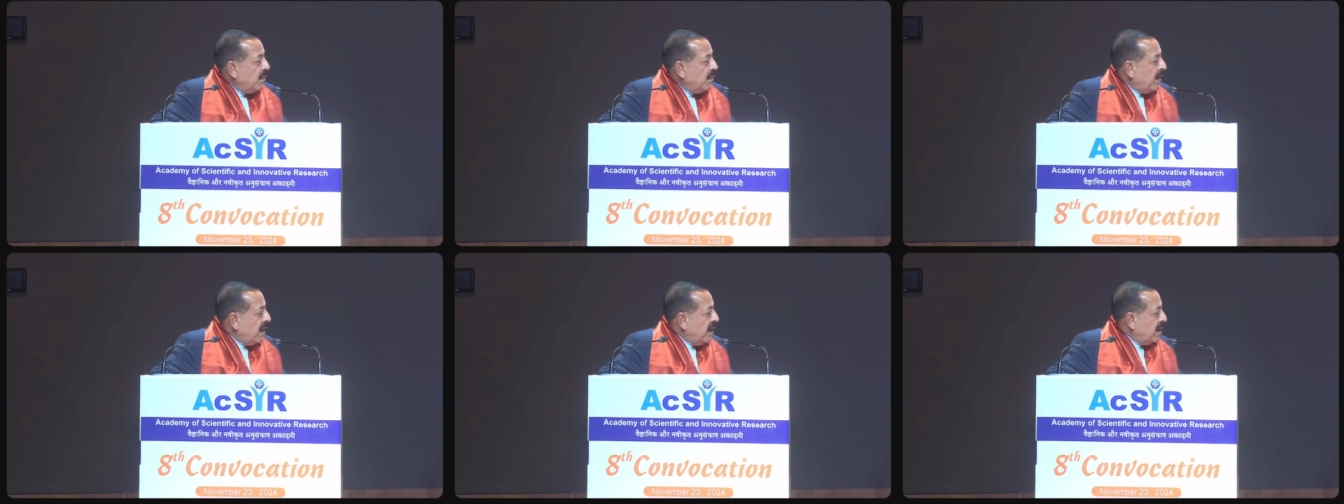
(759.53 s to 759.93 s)

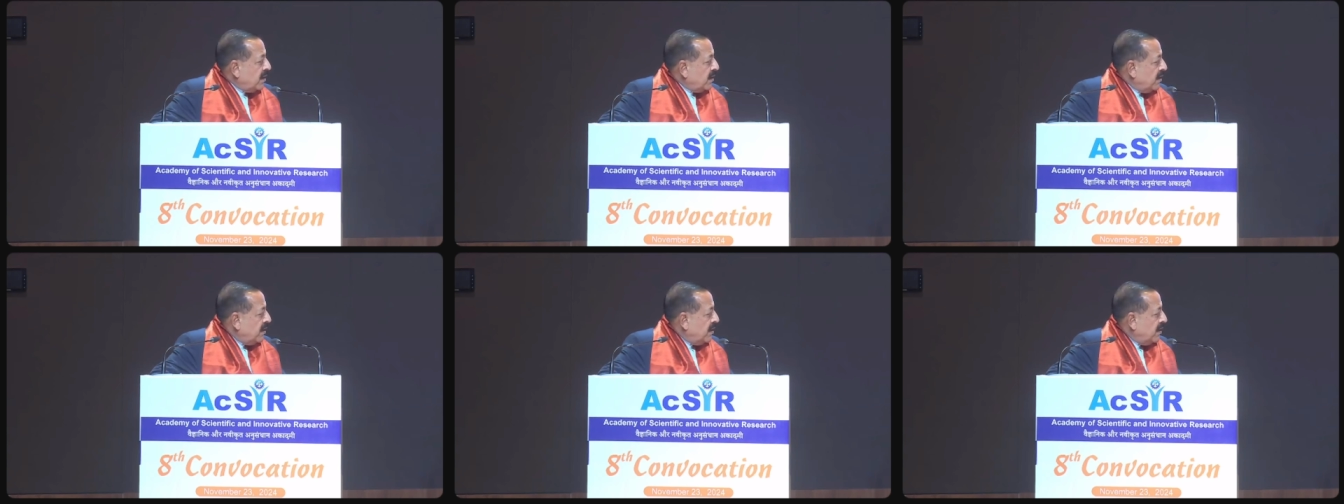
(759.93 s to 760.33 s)

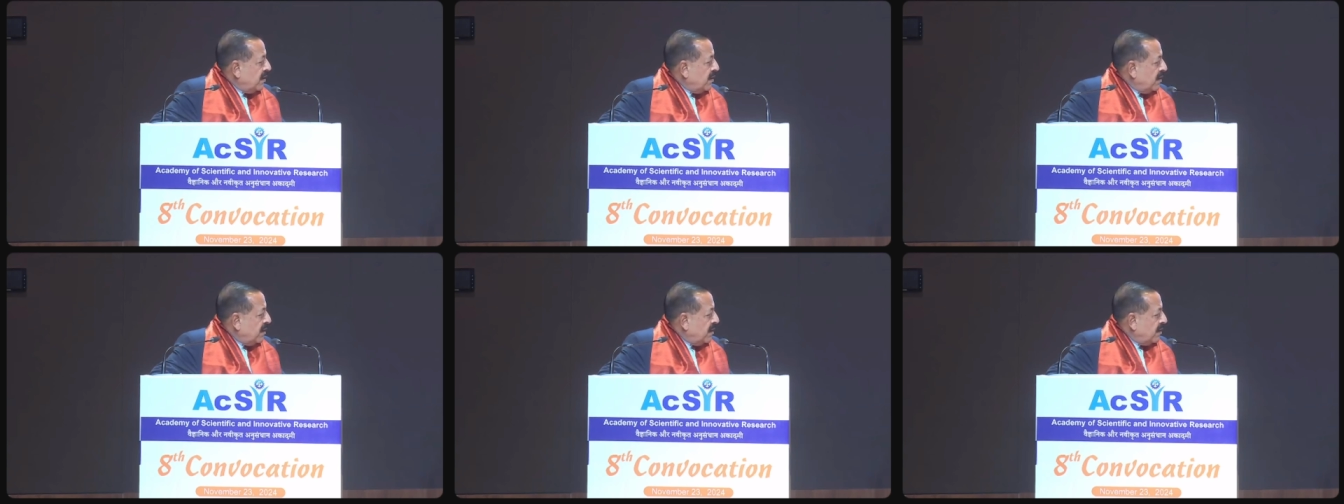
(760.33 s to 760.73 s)
where
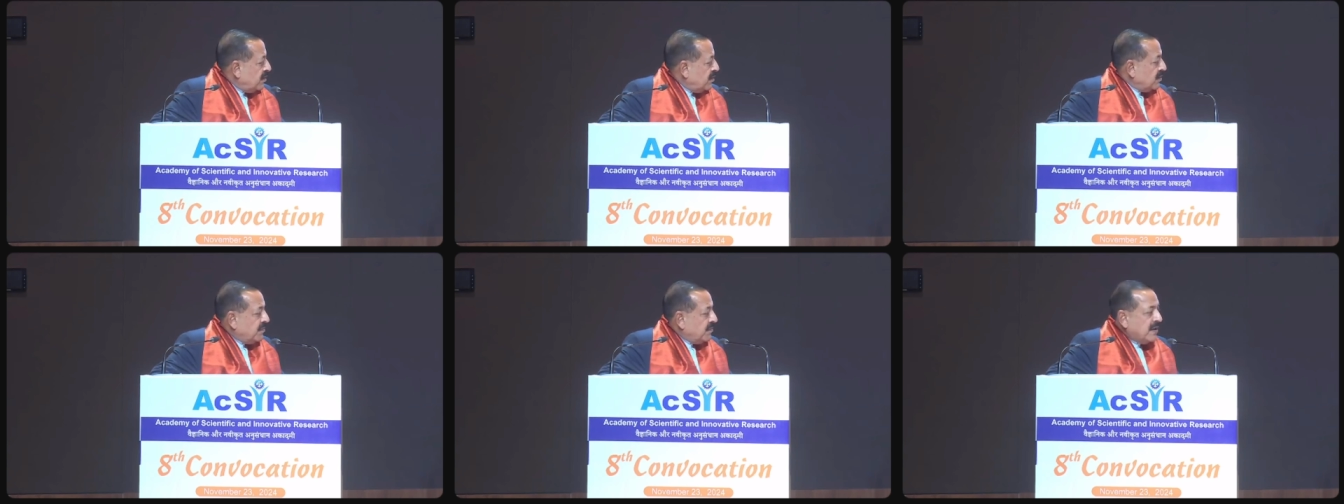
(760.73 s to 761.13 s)

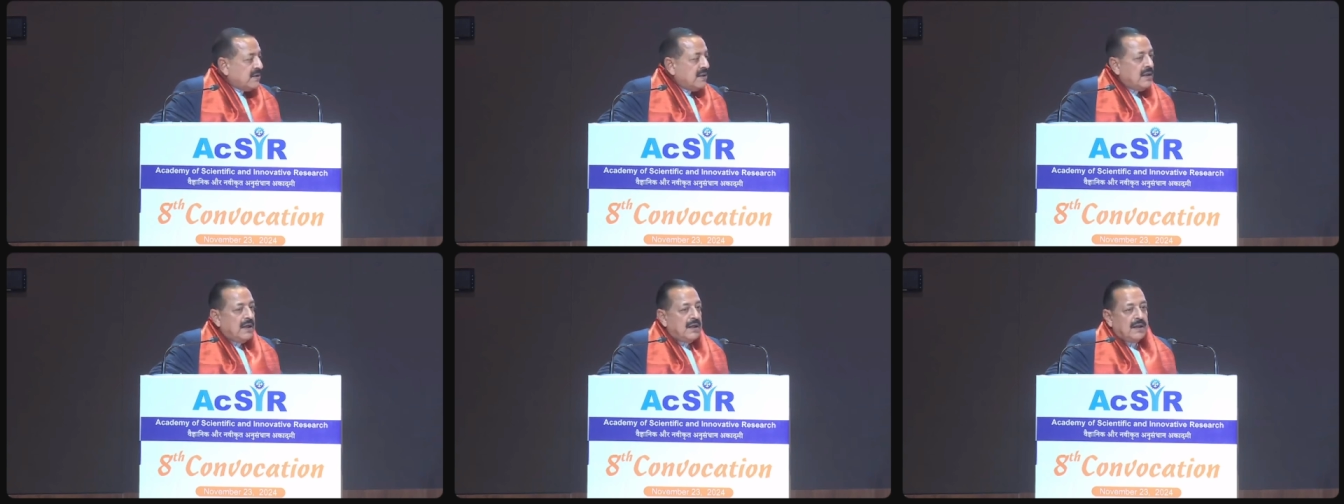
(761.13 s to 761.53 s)
it was
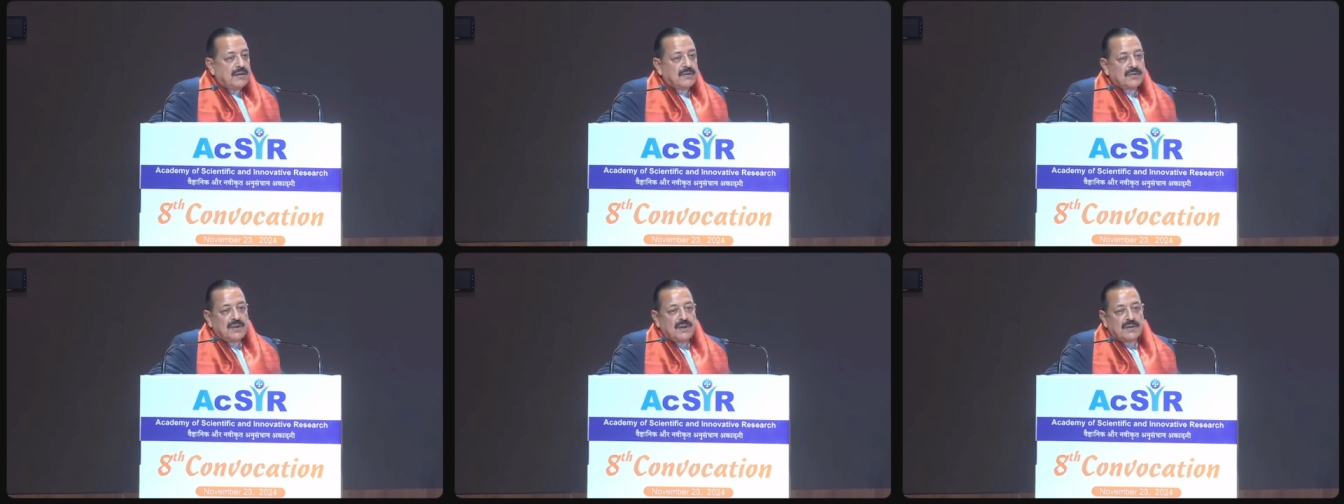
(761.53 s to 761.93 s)

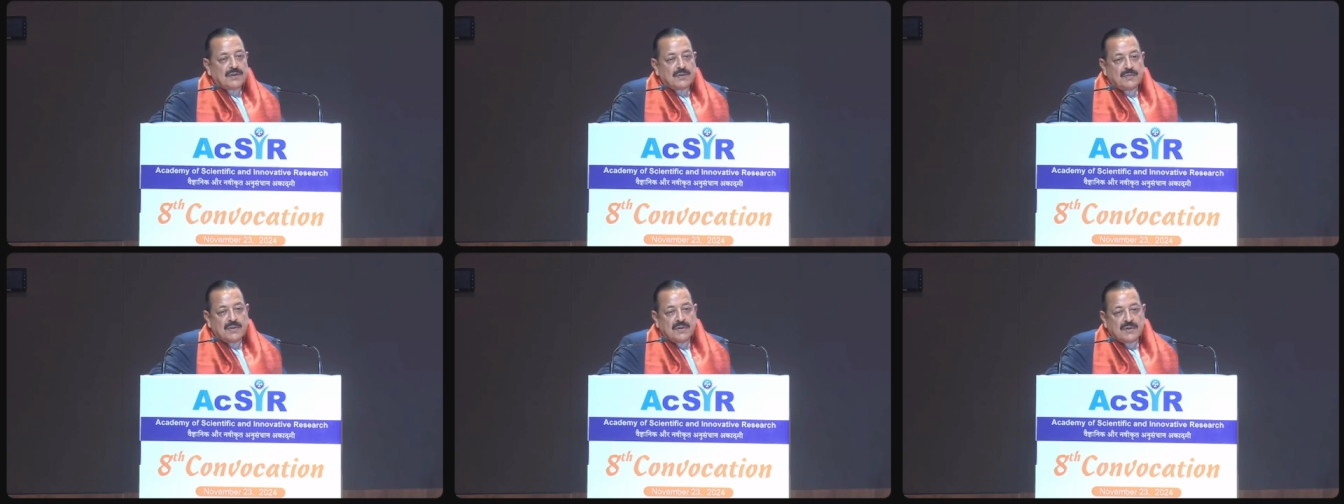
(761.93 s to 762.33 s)
fascinating to see
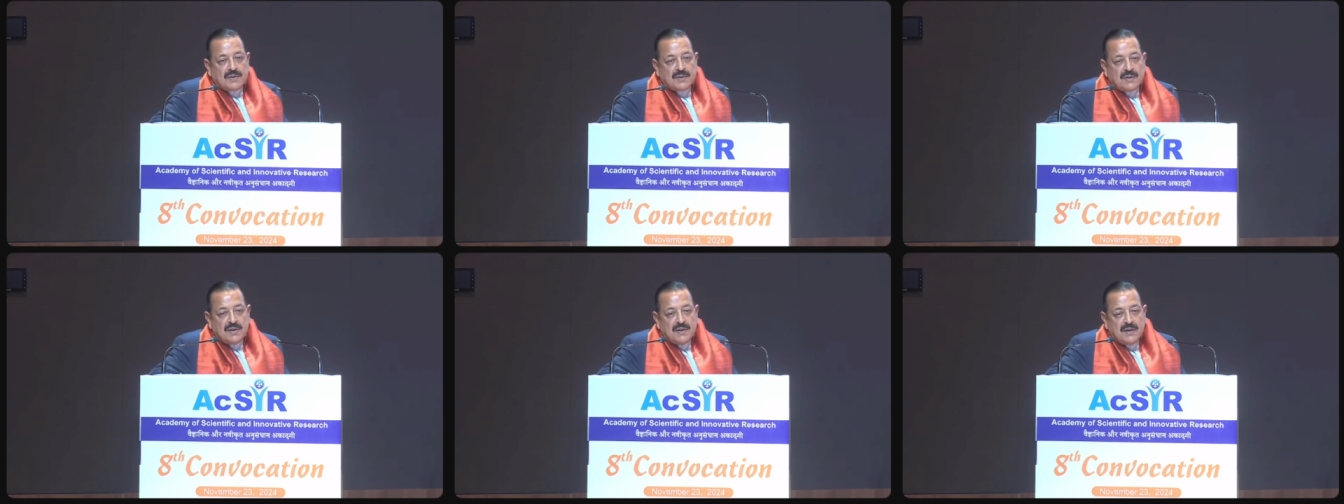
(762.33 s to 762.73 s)

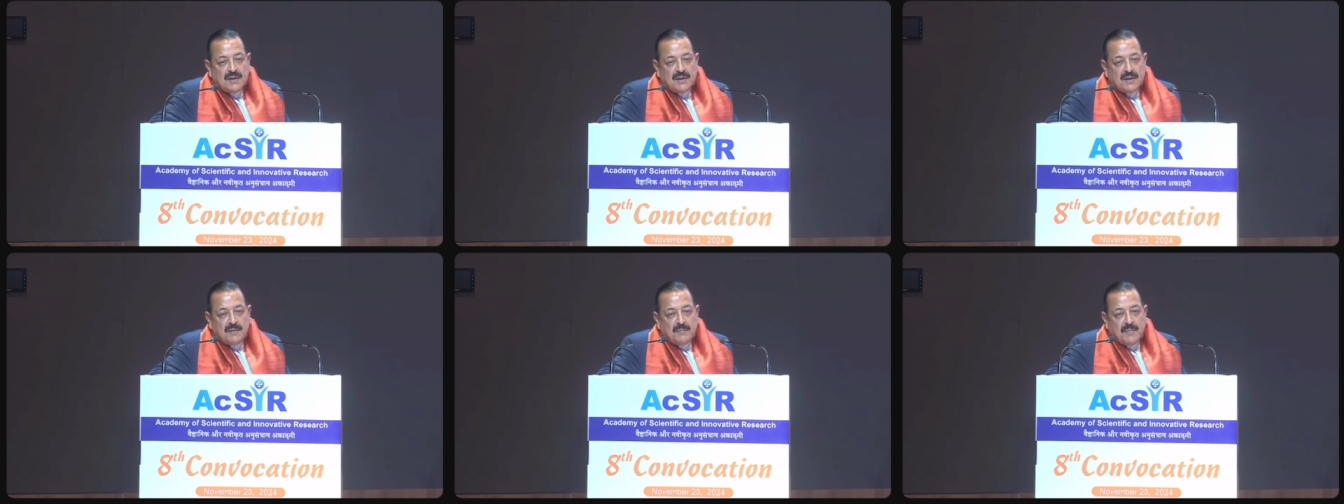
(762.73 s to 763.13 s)
students
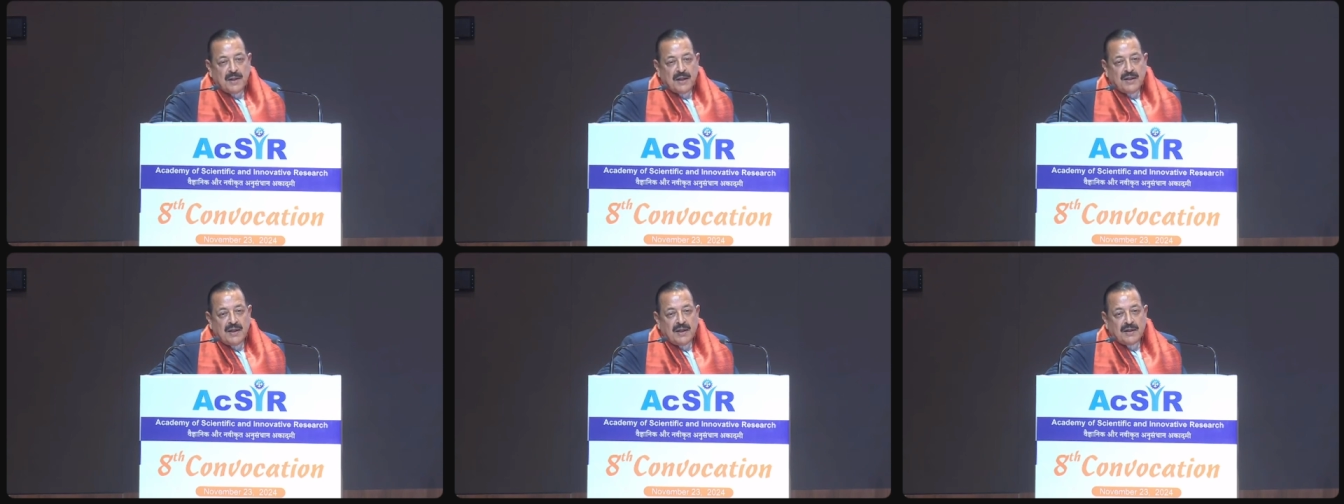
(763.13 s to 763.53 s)

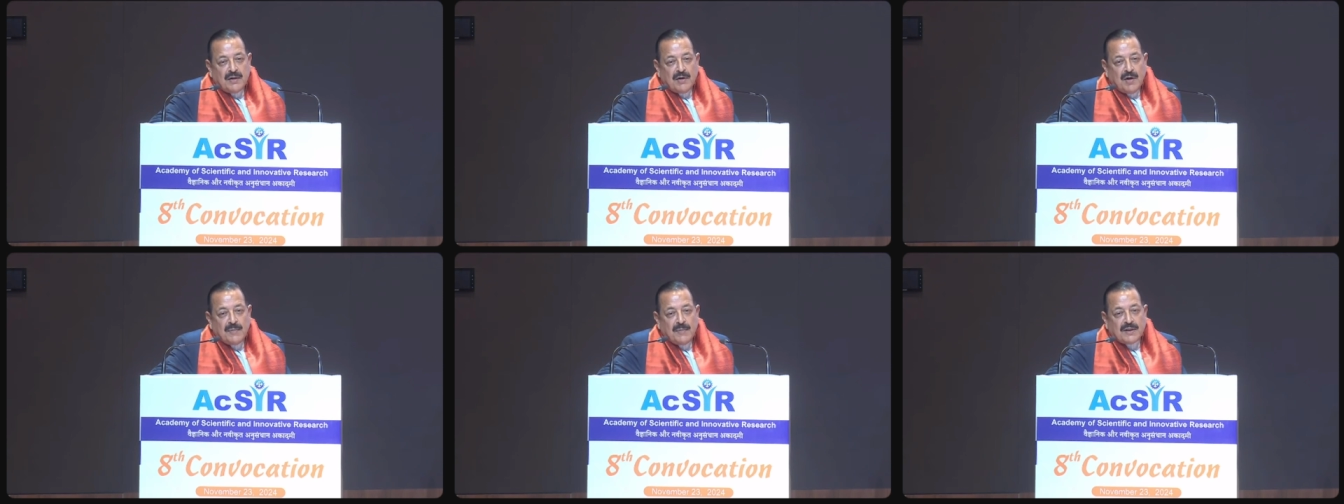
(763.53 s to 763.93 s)
combining
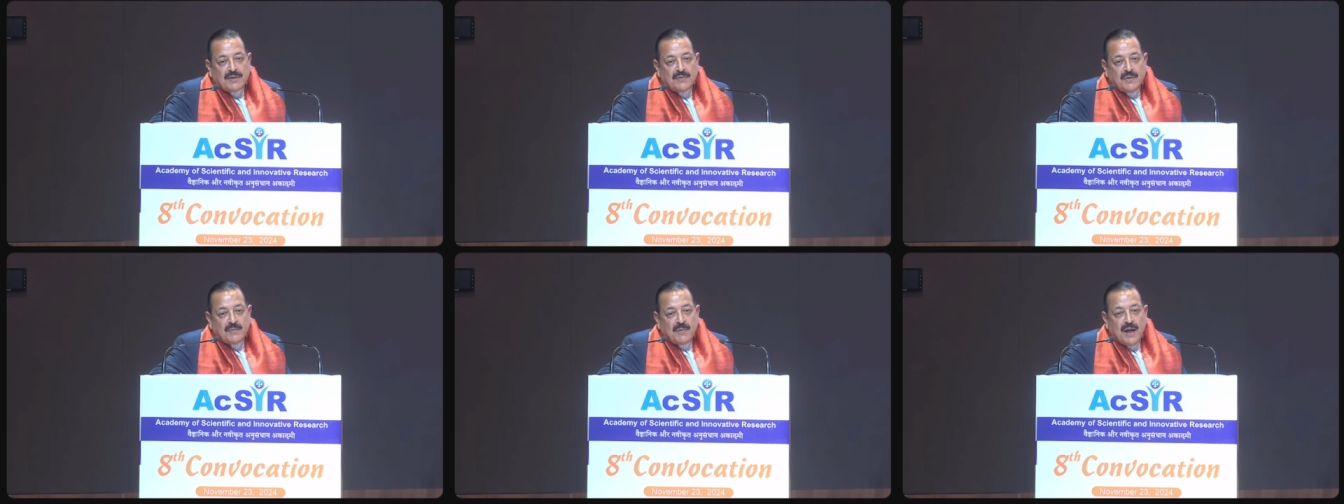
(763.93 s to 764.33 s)

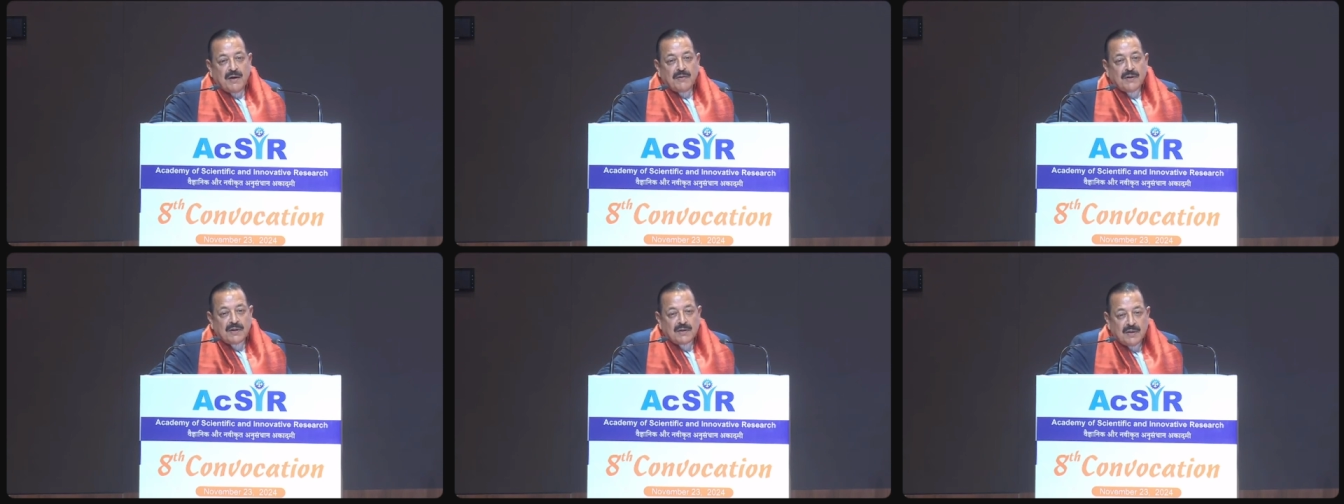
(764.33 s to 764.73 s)
economics with
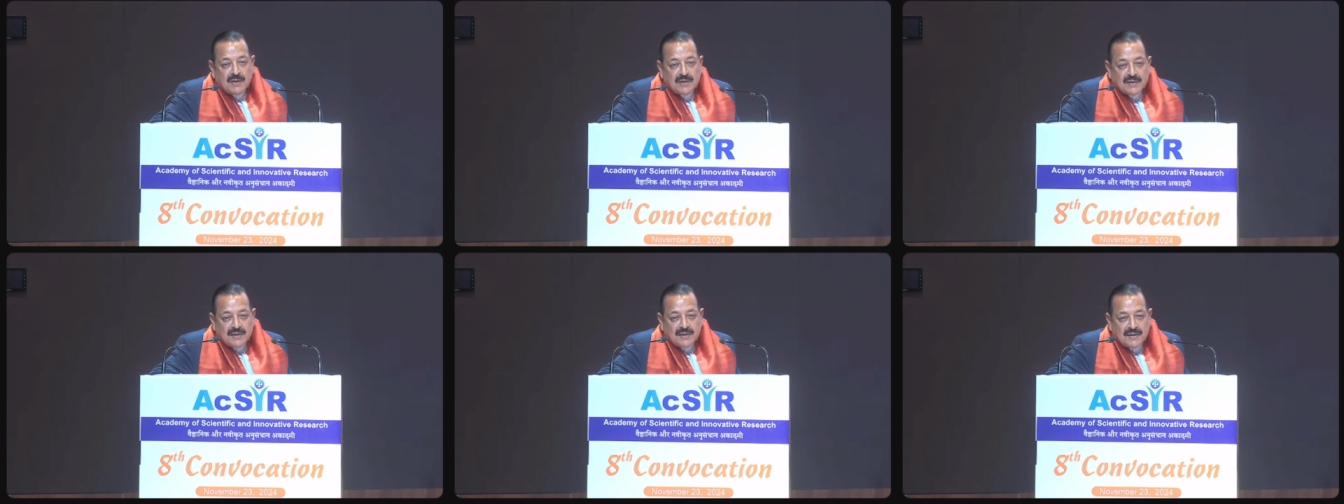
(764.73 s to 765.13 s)

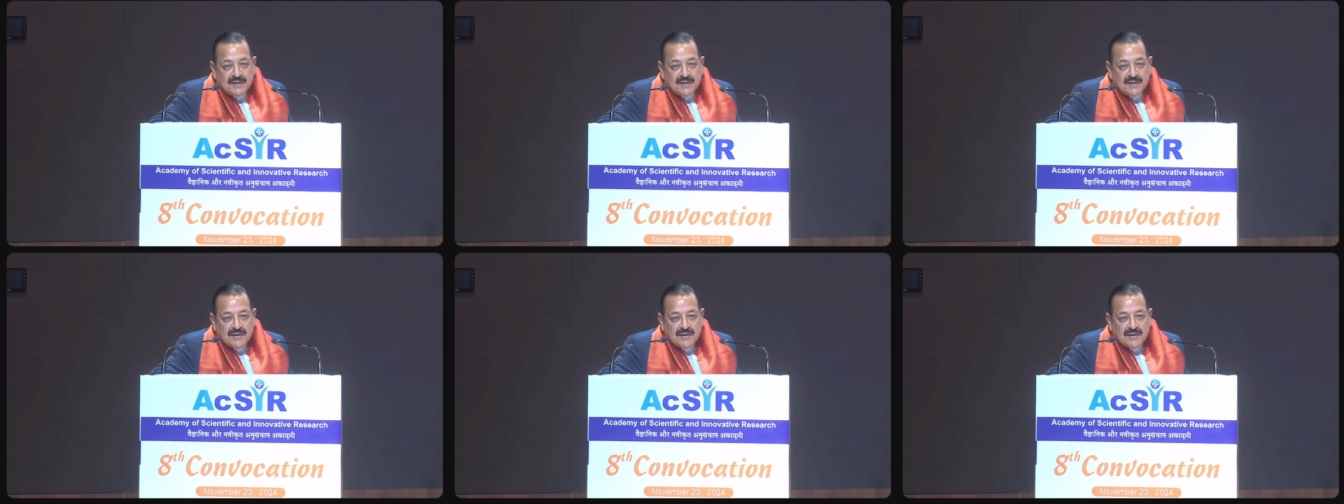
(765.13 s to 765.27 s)
biotechnology.